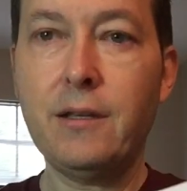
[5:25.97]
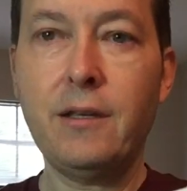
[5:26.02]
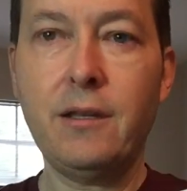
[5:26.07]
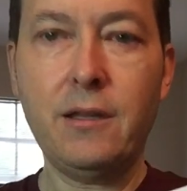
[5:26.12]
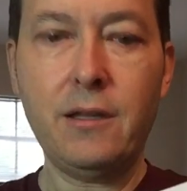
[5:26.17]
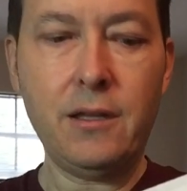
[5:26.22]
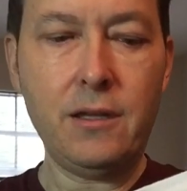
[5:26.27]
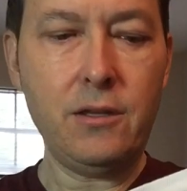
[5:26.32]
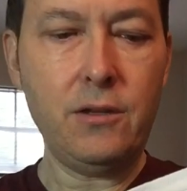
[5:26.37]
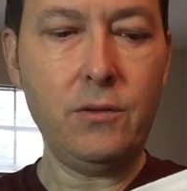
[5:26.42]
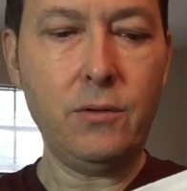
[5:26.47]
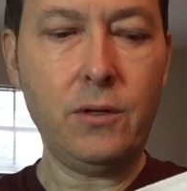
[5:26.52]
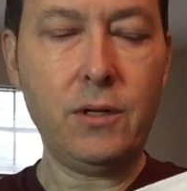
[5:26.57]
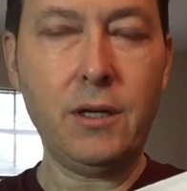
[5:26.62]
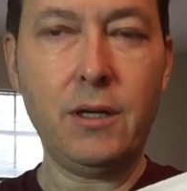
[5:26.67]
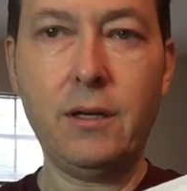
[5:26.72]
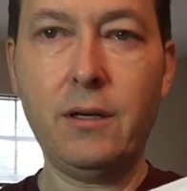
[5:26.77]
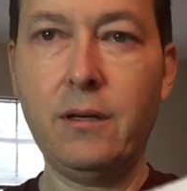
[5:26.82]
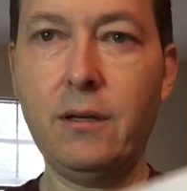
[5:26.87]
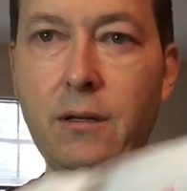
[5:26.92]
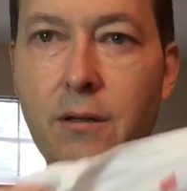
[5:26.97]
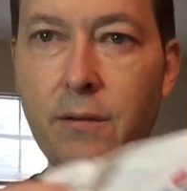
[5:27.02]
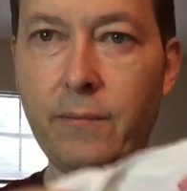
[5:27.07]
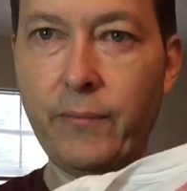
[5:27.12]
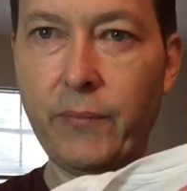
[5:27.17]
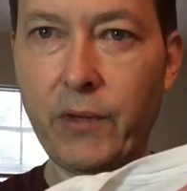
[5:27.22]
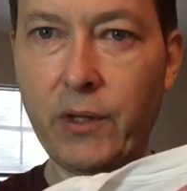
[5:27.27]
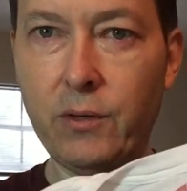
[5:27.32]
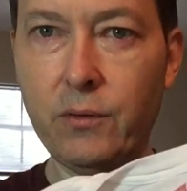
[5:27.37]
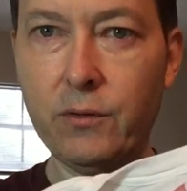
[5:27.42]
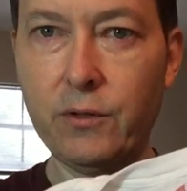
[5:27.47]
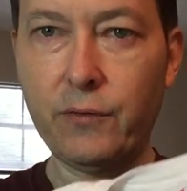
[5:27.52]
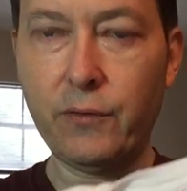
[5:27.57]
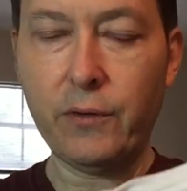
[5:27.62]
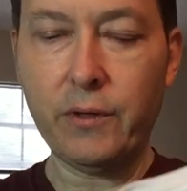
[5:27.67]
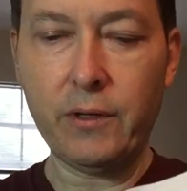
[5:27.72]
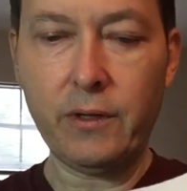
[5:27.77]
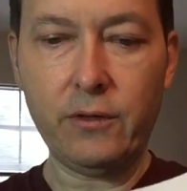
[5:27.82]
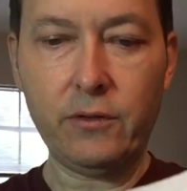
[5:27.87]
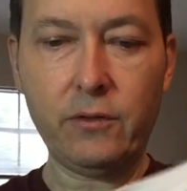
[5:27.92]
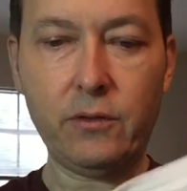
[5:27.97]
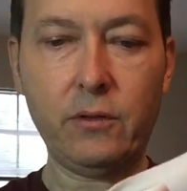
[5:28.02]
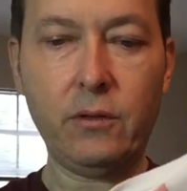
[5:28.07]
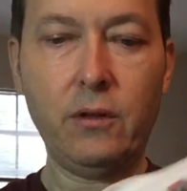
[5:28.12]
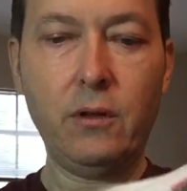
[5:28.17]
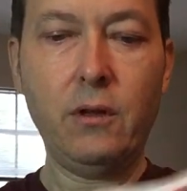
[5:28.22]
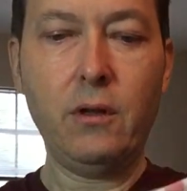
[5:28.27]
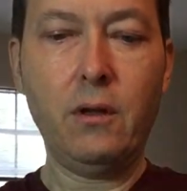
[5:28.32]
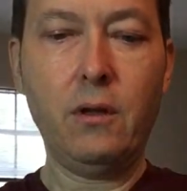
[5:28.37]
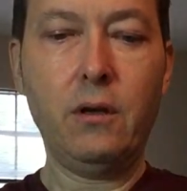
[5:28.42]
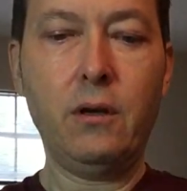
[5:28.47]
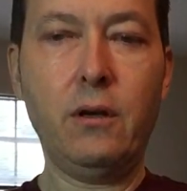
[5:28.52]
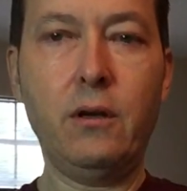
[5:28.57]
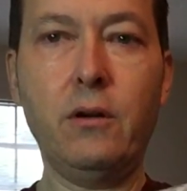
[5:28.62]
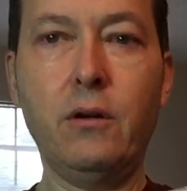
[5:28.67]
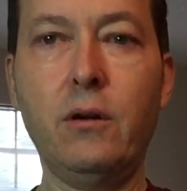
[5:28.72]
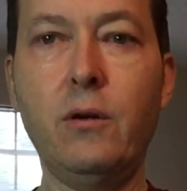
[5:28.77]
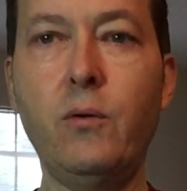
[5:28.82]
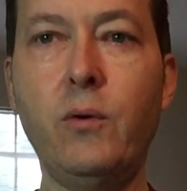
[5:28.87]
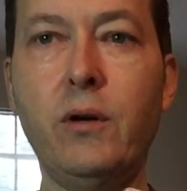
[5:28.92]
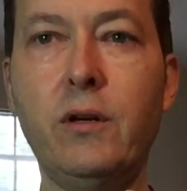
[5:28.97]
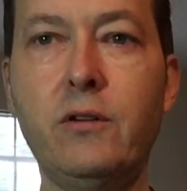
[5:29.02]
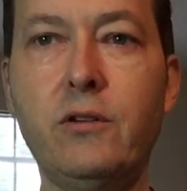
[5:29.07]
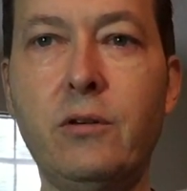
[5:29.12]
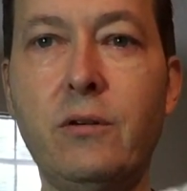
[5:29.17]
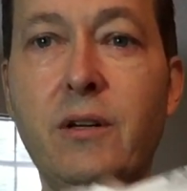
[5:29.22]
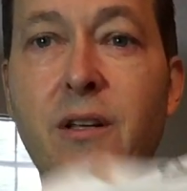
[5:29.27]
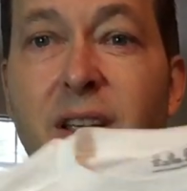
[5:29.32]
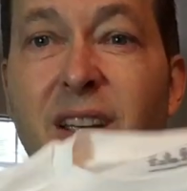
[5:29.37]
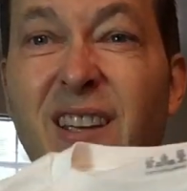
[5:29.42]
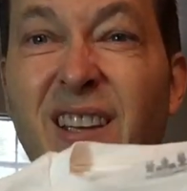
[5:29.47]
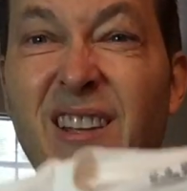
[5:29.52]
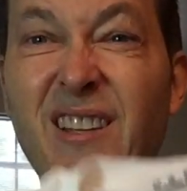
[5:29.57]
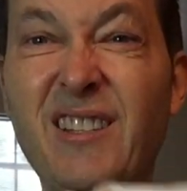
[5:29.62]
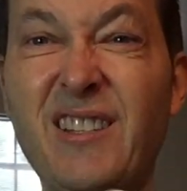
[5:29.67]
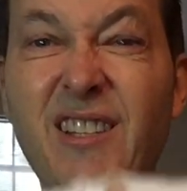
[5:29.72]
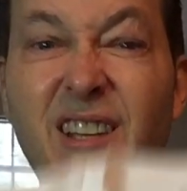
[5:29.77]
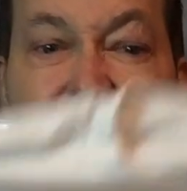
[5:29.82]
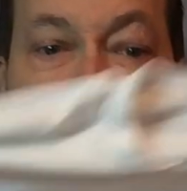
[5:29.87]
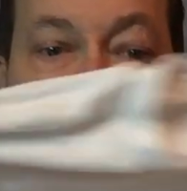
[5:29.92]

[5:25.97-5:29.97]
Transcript: that you can use for this. Now you're going to want to turn it inside